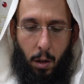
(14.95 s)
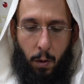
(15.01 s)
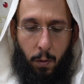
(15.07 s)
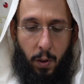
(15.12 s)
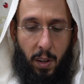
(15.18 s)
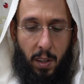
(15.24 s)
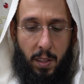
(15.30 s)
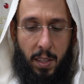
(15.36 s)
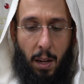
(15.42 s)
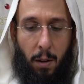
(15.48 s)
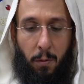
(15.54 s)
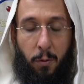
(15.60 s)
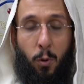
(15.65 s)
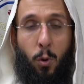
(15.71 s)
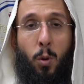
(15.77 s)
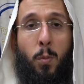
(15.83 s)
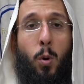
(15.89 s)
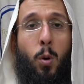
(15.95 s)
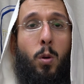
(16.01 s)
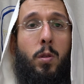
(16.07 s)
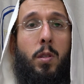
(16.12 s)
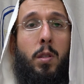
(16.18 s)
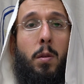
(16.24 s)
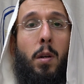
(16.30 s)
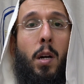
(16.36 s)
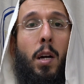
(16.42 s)
First and
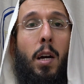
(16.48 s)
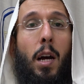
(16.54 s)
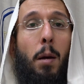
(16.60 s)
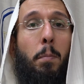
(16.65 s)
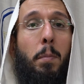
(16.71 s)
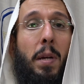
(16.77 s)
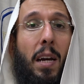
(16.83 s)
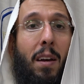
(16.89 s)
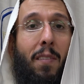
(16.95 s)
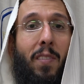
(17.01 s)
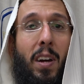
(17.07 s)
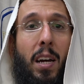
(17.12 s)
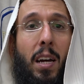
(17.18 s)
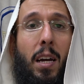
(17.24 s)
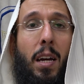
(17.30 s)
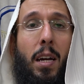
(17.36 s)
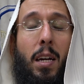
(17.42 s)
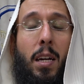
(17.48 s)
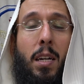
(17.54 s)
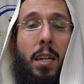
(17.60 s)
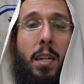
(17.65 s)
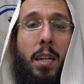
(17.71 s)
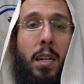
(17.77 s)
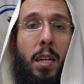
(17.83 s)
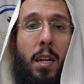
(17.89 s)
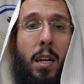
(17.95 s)
foremost, a Mikveh
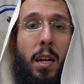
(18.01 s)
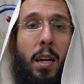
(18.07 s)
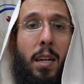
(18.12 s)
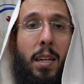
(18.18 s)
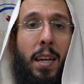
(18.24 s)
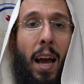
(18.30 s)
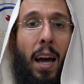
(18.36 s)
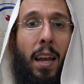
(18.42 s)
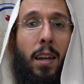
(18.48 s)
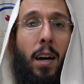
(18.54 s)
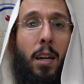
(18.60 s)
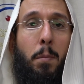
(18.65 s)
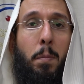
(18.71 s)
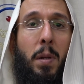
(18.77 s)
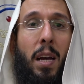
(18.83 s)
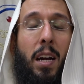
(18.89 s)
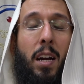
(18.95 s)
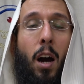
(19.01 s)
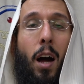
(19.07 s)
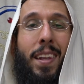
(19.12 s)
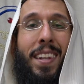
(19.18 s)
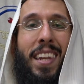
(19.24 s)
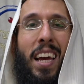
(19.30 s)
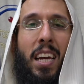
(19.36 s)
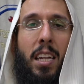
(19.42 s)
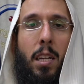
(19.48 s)
cannot be a
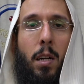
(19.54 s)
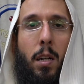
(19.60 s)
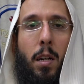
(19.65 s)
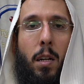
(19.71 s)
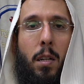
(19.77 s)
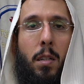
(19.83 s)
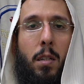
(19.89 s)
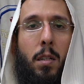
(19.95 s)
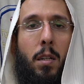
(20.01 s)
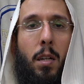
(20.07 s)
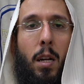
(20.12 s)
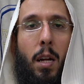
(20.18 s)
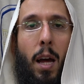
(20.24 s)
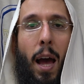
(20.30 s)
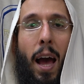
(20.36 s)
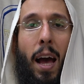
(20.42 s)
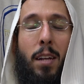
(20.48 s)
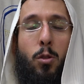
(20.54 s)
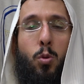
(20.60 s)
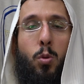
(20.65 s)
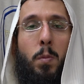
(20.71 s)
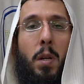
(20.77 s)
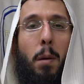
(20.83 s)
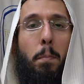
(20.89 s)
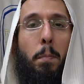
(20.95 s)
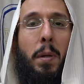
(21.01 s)
container. Has to
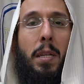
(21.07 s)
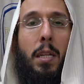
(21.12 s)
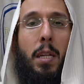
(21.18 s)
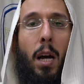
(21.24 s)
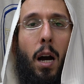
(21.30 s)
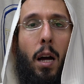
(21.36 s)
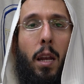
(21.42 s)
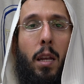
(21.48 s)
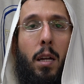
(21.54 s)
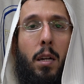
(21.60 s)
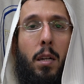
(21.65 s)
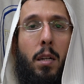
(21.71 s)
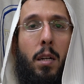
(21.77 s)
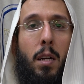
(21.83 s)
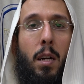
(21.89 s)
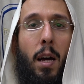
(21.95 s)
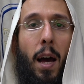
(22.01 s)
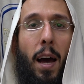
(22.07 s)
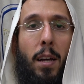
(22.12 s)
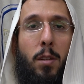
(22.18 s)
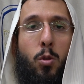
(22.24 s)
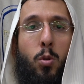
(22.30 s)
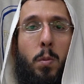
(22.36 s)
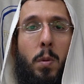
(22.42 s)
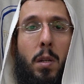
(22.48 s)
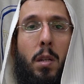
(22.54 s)
be a binyan. Has
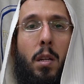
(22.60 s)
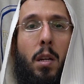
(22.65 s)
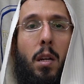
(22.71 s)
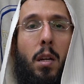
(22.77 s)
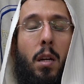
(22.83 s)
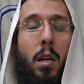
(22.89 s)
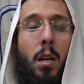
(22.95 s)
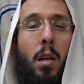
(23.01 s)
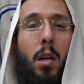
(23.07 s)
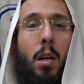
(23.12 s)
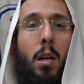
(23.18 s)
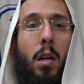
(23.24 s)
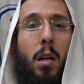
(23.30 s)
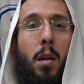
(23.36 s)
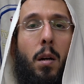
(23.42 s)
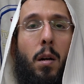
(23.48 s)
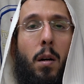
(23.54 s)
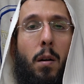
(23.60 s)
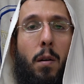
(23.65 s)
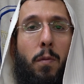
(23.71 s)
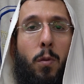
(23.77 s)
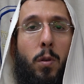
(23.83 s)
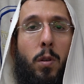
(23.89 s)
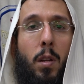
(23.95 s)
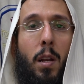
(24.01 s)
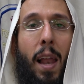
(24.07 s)
to be,
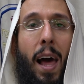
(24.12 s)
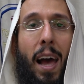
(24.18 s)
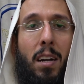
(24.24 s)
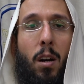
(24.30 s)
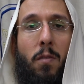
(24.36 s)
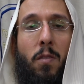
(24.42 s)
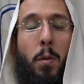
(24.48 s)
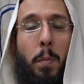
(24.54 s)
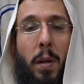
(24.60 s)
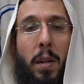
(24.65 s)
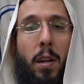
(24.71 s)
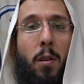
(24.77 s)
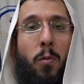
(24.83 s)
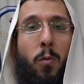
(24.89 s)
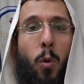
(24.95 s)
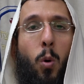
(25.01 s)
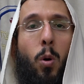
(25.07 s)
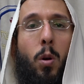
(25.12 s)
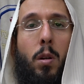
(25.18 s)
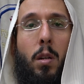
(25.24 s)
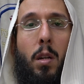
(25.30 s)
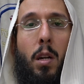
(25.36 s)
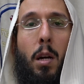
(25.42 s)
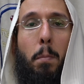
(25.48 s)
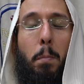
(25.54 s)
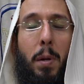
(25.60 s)
for the lack of a better word,
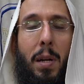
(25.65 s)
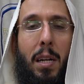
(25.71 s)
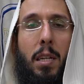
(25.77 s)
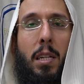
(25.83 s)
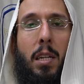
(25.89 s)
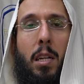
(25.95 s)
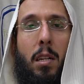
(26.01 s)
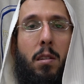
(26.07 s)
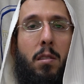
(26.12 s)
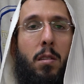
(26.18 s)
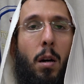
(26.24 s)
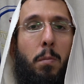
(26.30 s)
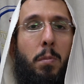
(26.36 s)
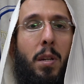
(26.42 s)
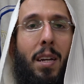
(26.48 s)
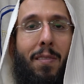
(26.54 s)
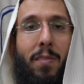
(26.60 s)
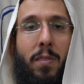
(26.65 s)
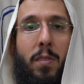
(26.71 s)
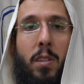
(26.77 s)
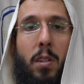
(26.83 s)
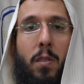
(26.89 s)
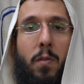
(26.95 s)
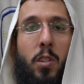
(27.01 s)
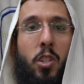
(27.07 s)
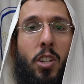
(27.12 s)
a building, something
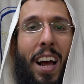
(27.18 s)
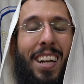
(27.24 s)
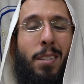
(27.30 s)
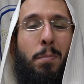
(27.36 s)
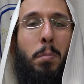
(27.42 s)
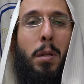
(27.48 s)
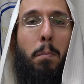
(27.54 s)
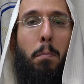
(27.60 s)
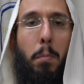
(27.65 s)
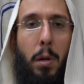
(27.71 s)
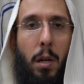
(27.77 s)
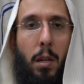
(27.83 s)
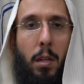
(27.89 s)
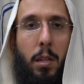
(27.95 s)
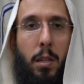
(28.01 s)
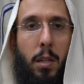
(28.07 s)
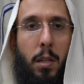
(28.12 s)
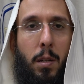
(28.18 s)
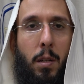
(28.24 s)
which has been built.